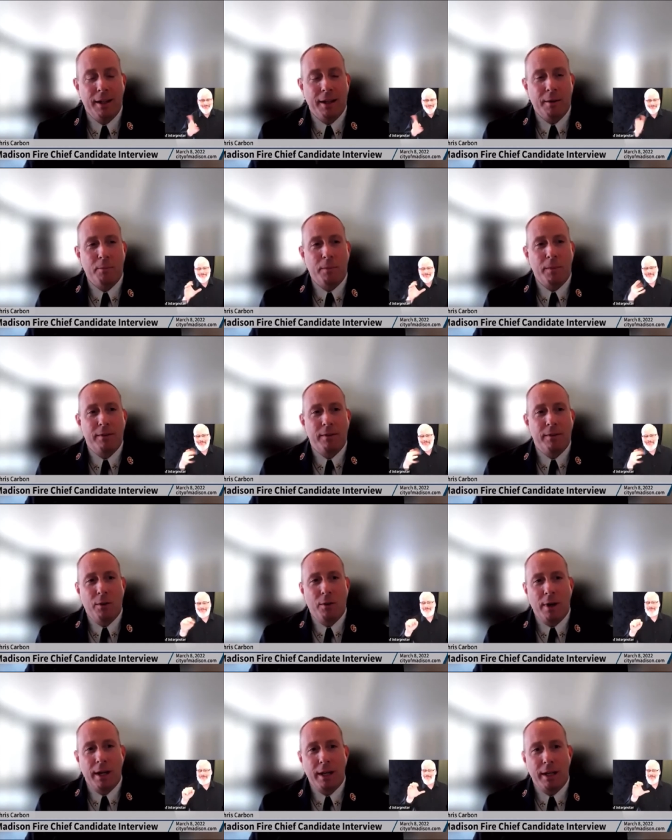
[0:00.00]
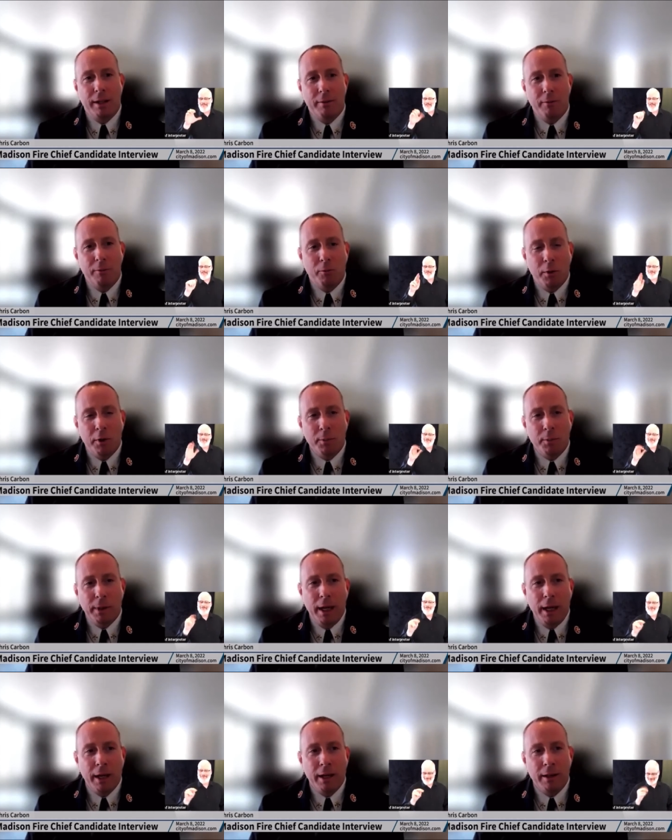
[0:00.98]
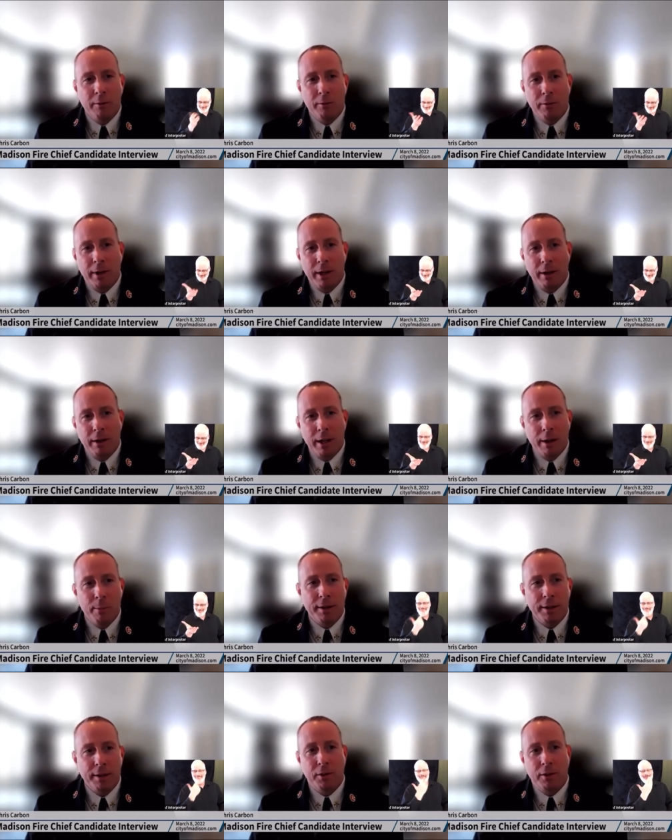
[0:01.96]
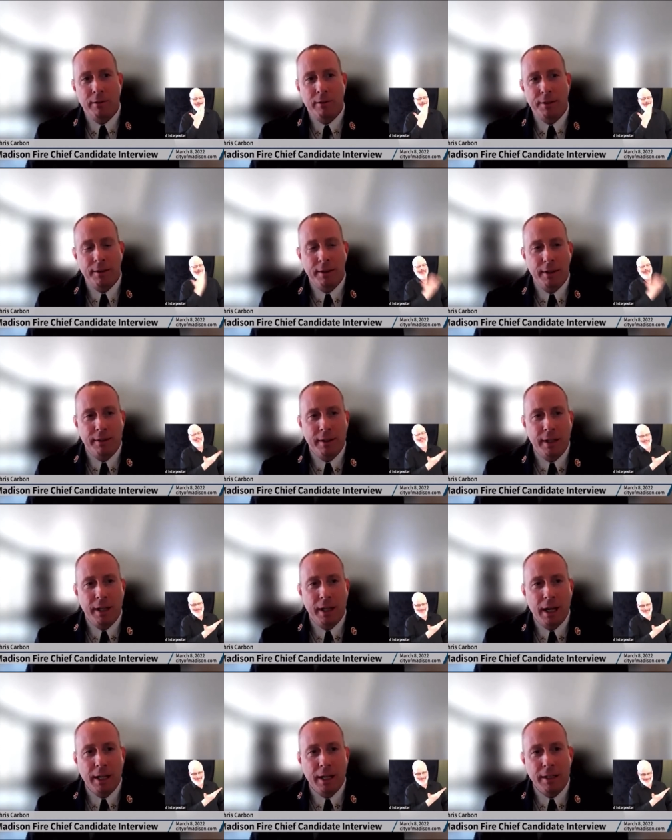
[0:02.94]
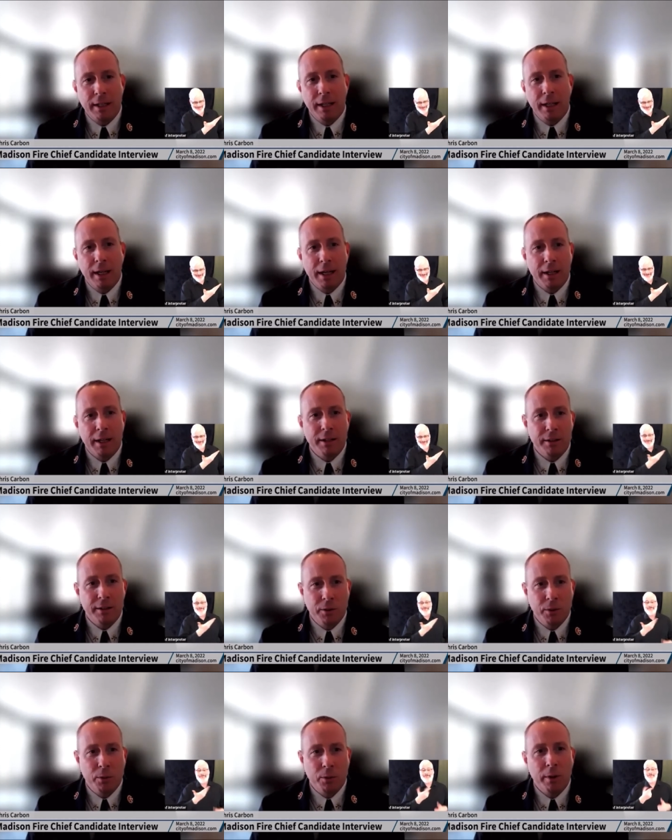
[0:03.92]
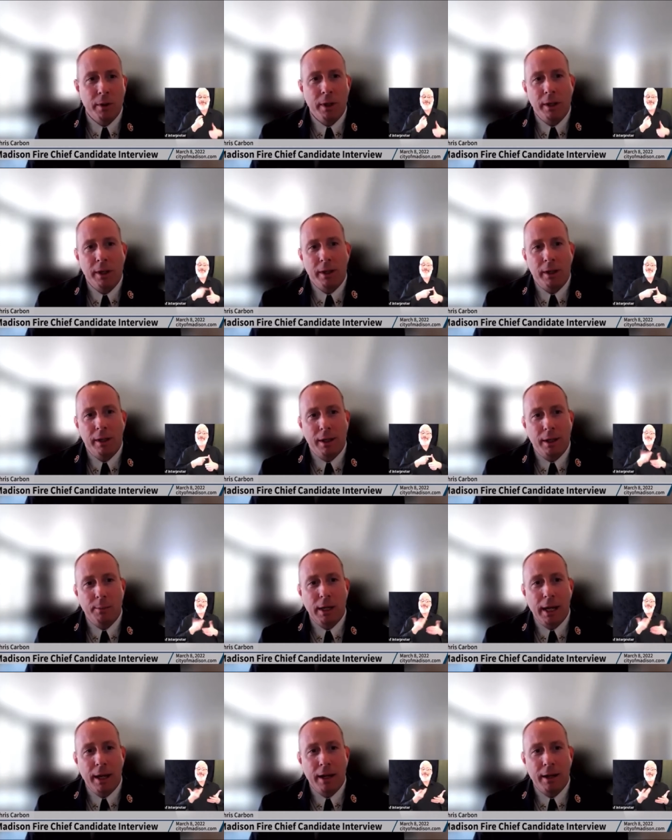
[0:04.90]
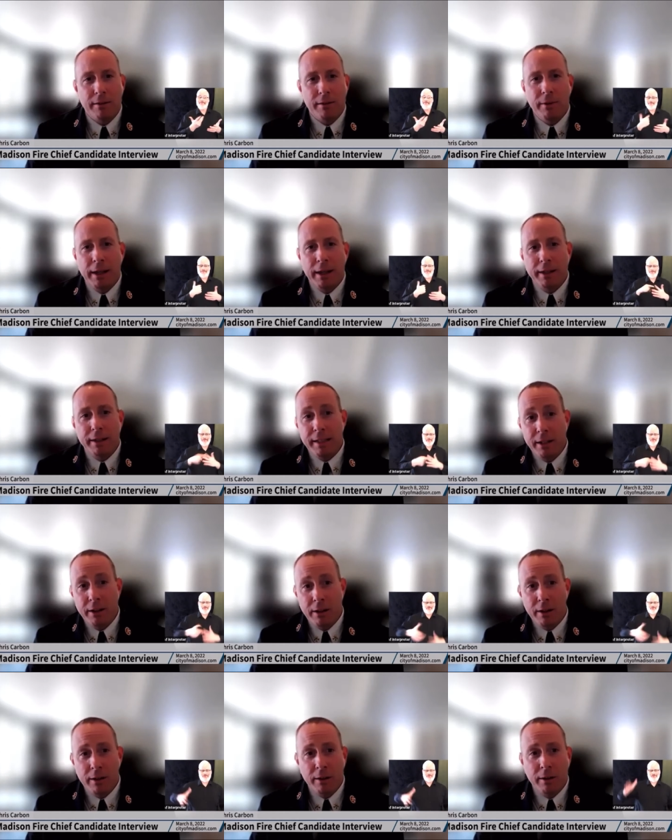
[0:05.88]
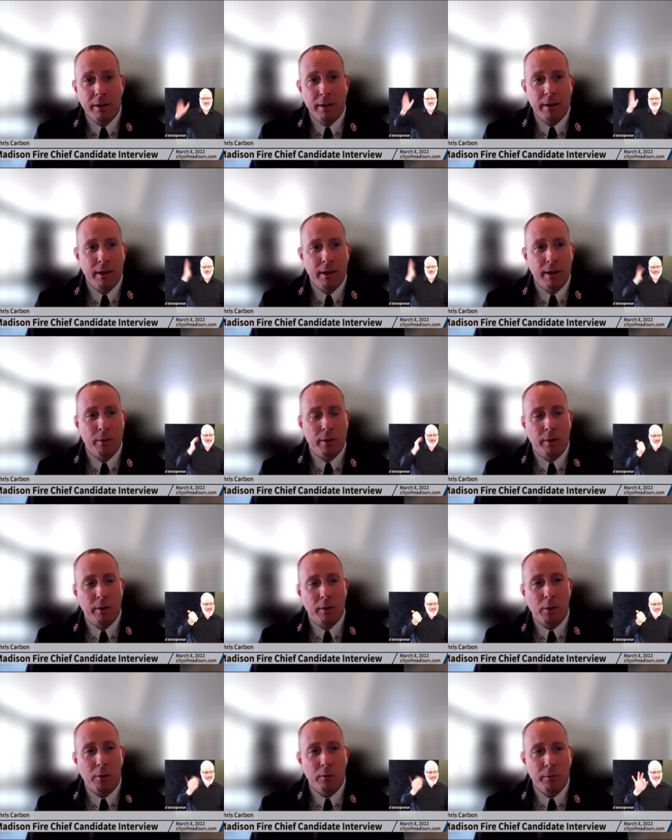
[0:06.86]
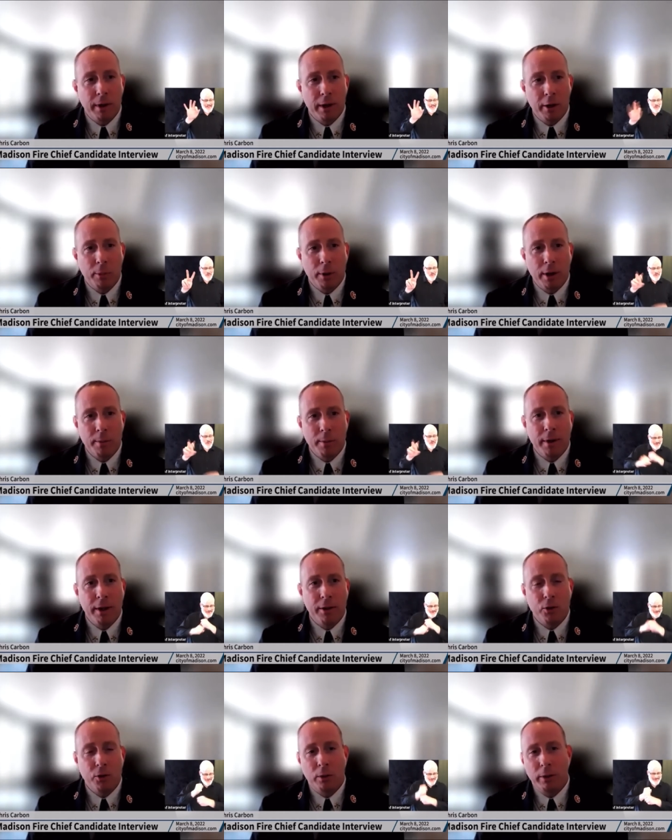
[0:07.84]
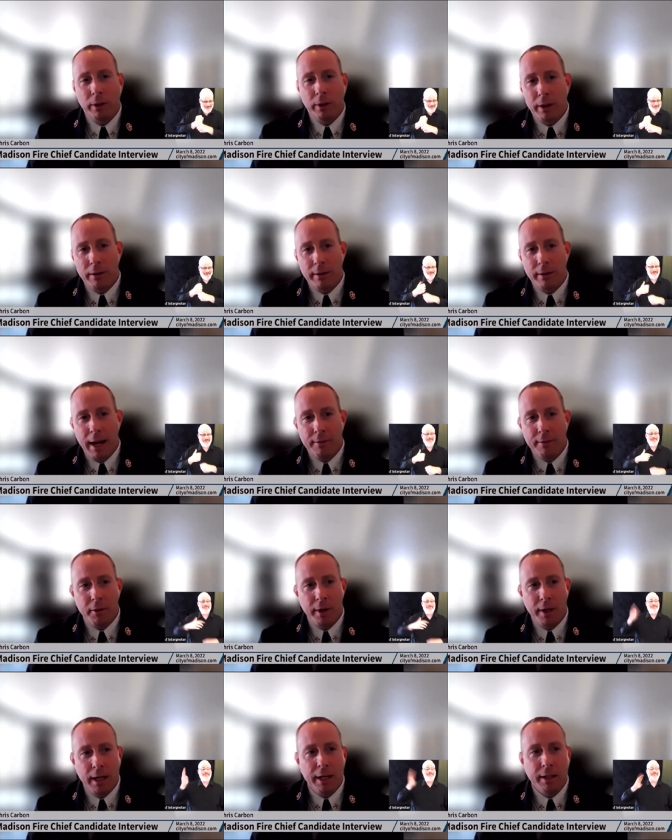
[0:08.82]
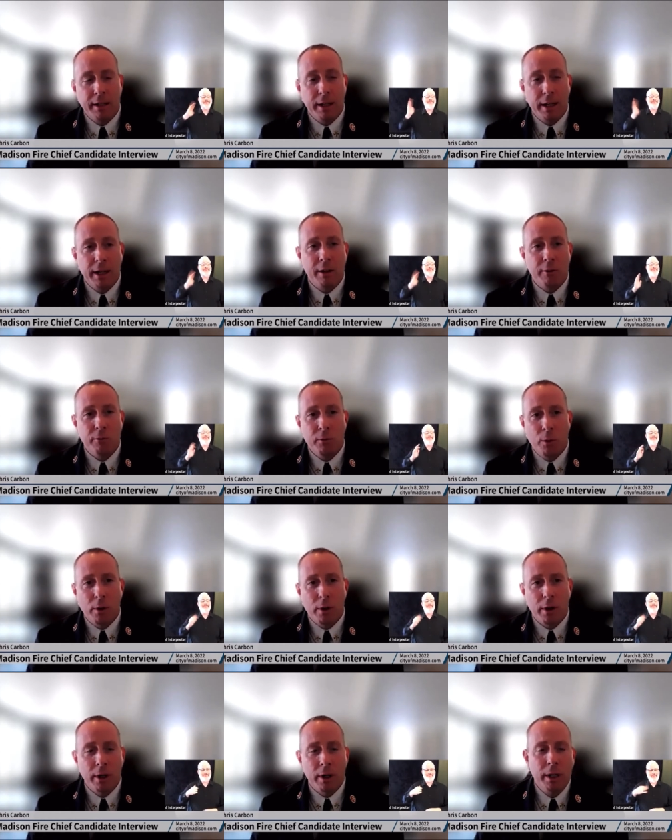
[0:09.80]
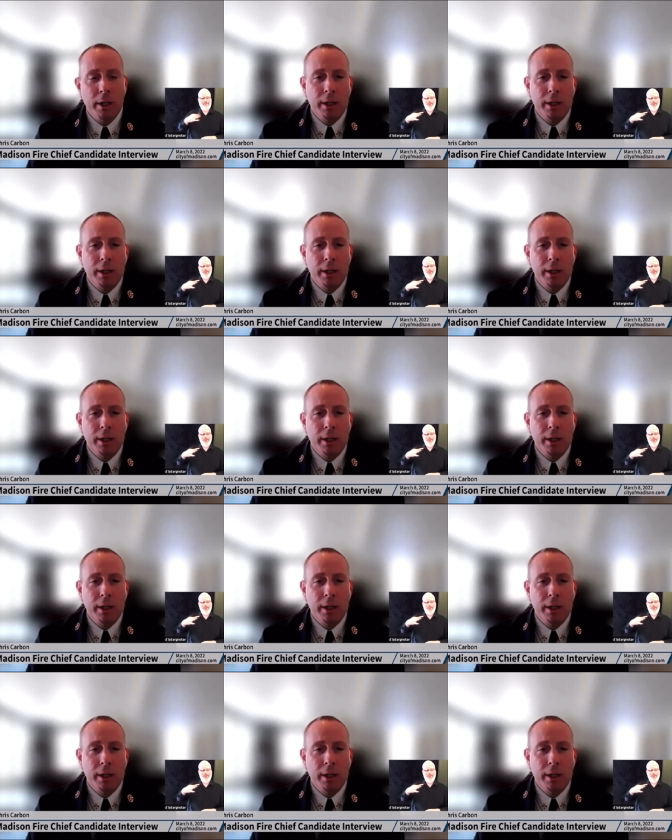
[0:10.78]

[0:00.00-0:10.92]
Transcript: Um, so I first began in the fire and EMS services in 1992. I began as a volunteer uh, with a local fire department and shortly thereafter in 1994